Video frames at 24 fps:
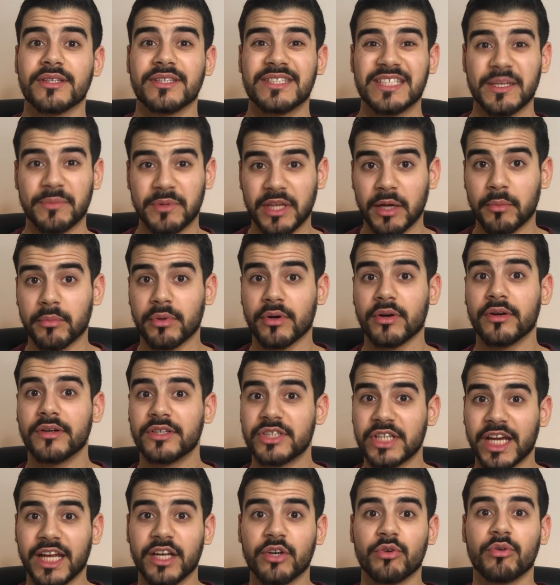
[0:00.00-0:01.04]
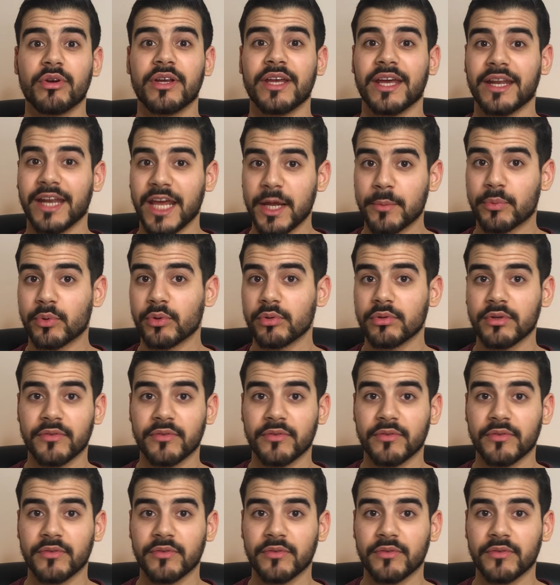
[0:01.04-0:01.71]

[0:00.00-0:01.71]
September, January, and April,